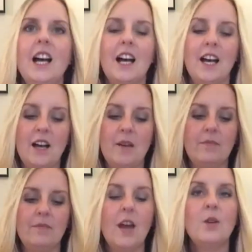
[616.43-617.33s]

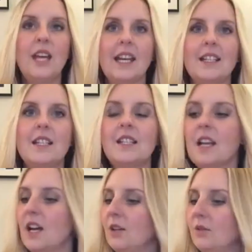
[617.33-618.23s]
Um, okay,
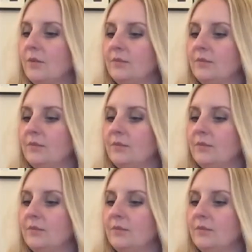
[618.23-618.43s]
so